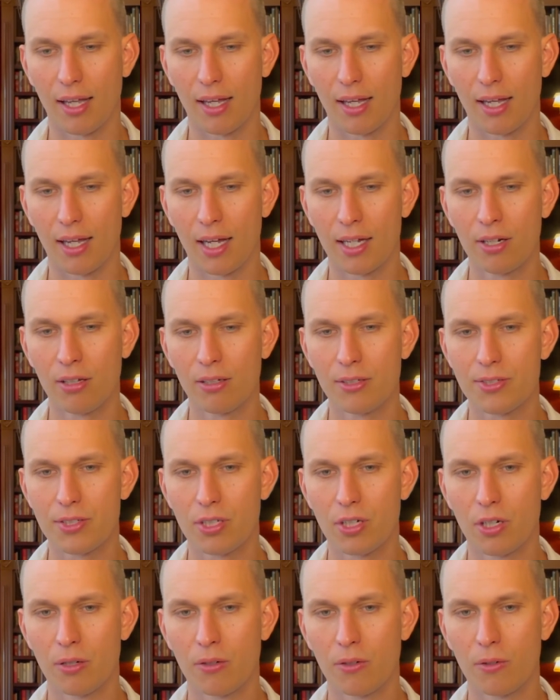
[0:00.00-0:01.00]
And
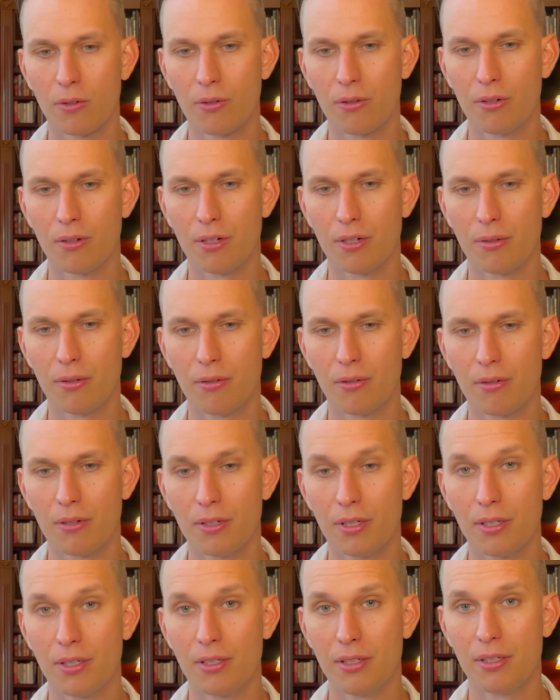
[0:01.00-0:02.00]
also
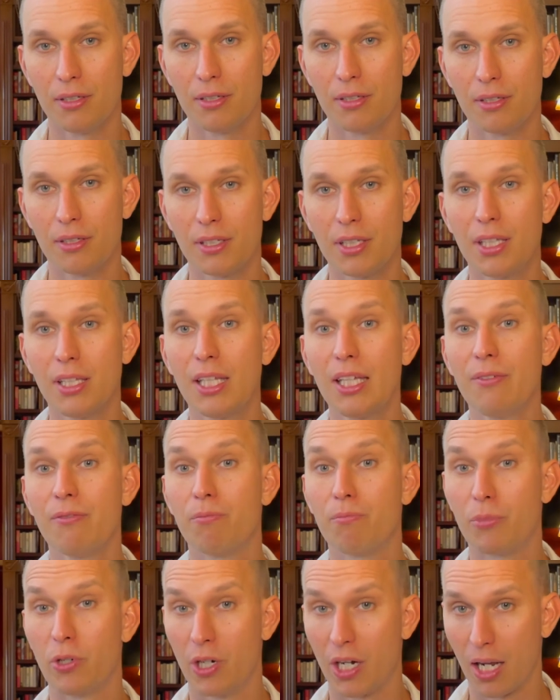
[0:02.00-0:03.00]
give
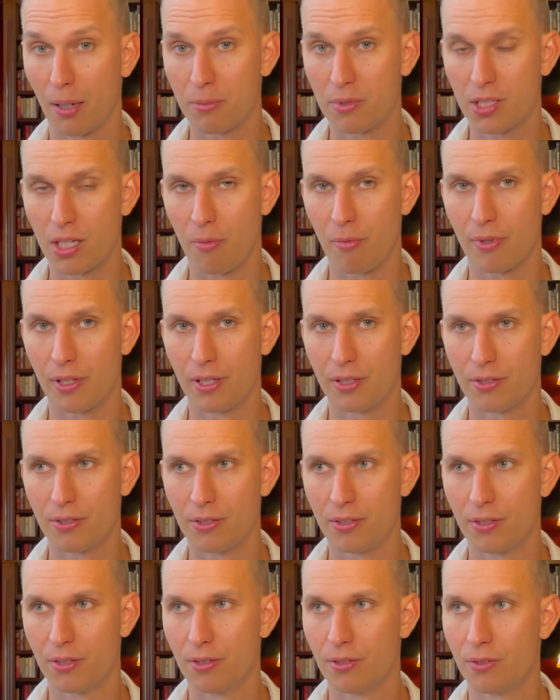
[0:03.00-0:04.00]
perhaps something to
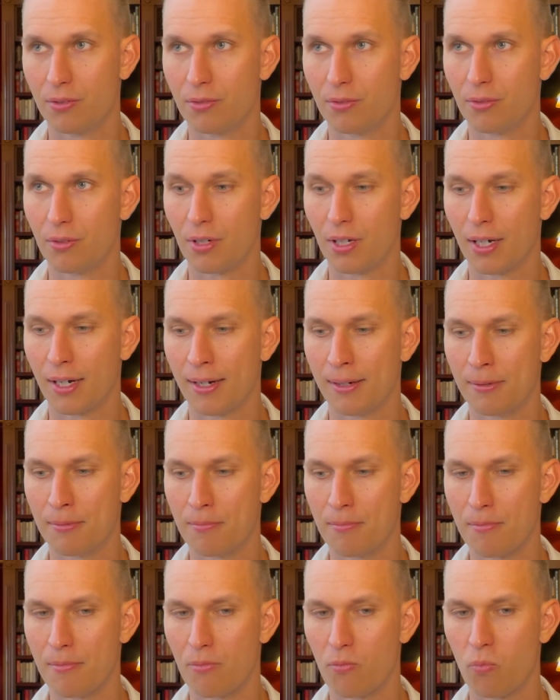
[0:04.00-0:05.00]
you.
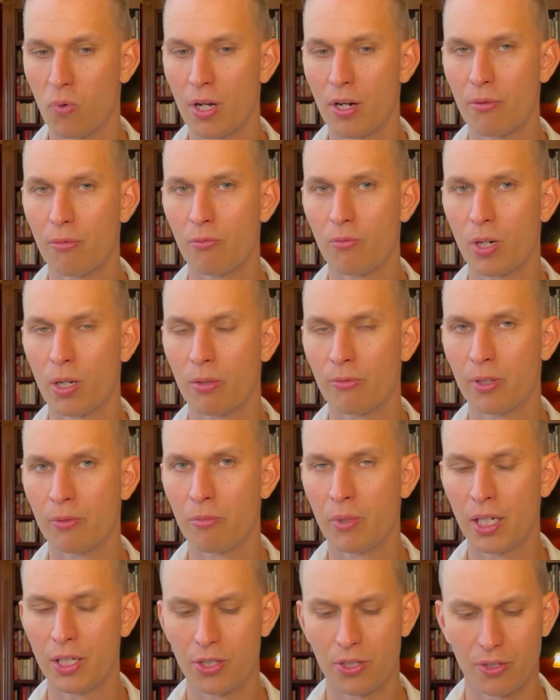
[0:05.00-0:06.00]
One of the
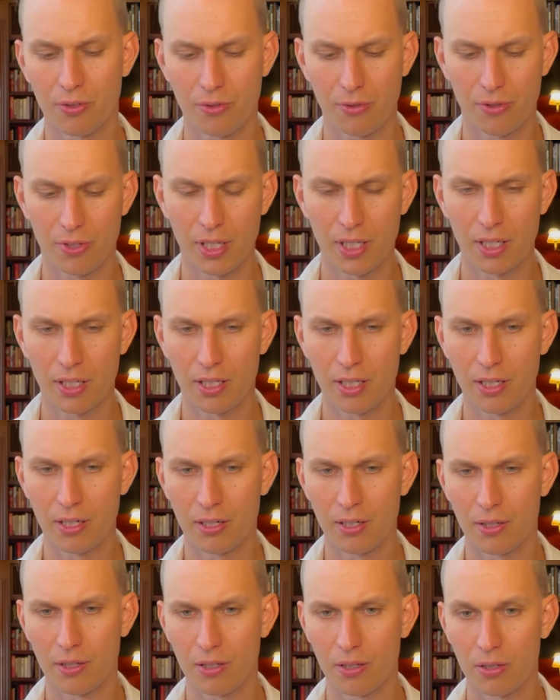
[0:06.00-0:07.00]
major thing
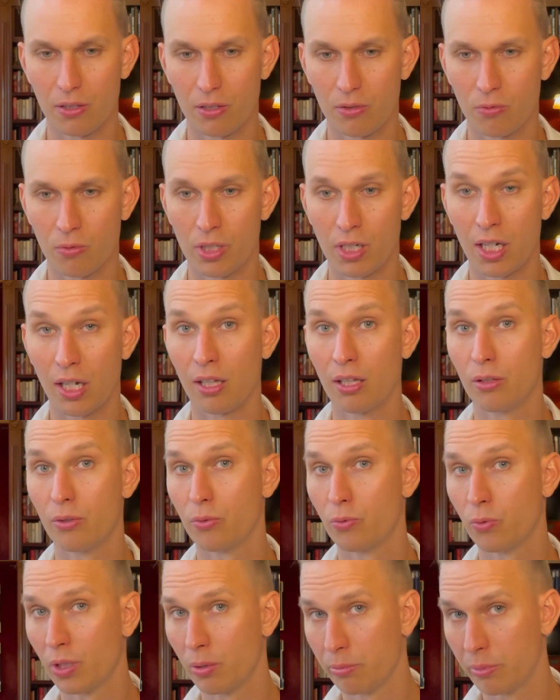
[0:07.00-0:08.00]
here when I
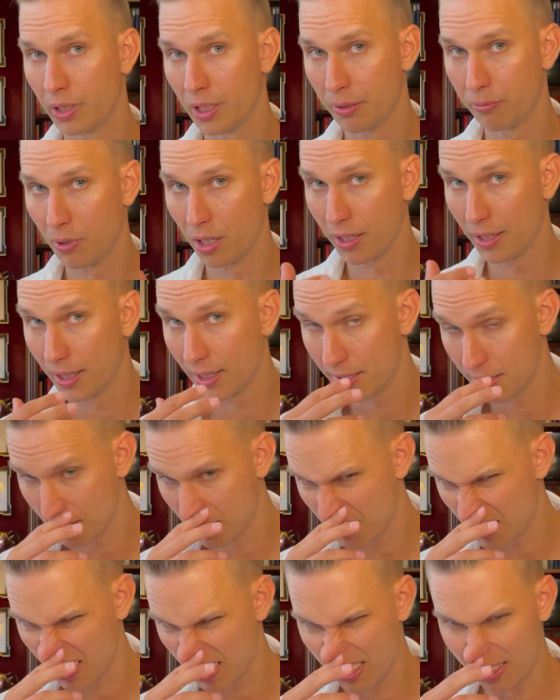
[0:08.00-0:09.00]
will bring my
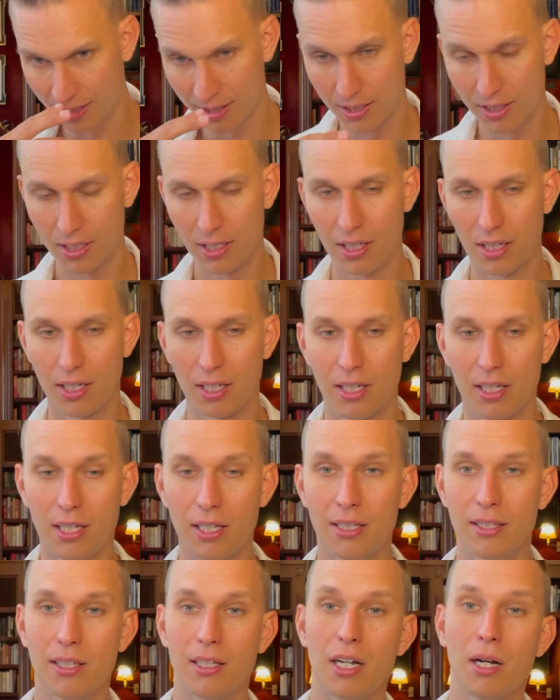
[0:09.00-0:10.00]
guests in
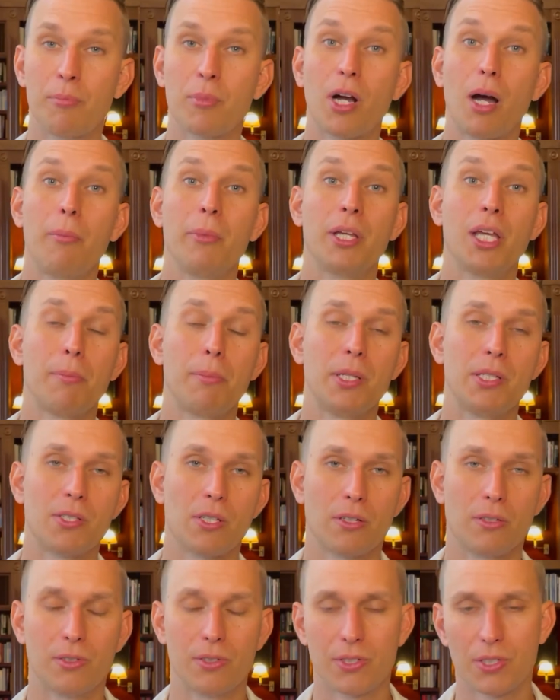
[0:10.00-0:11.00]
the upcoming
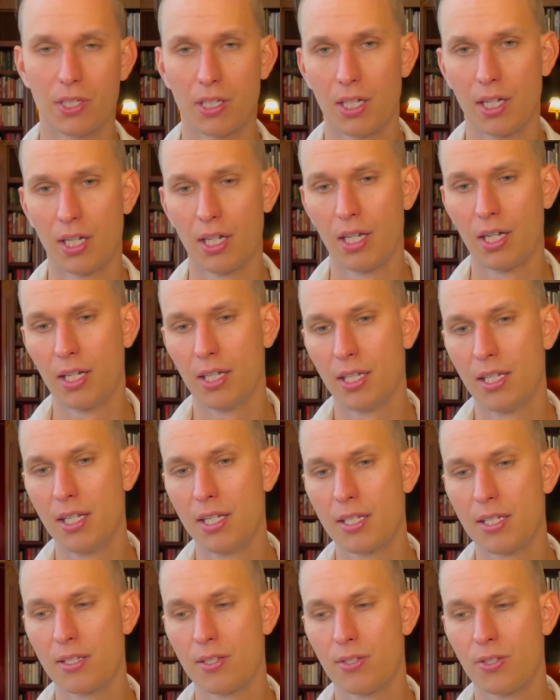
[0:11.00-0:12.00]
episodes
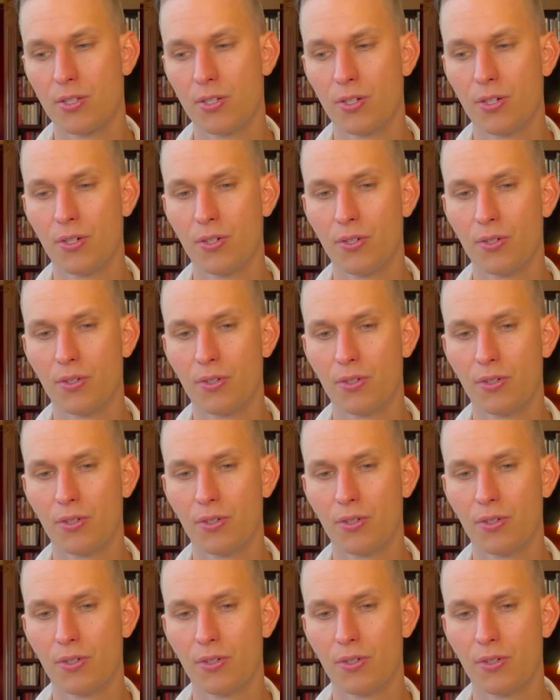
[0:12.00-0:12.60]
is to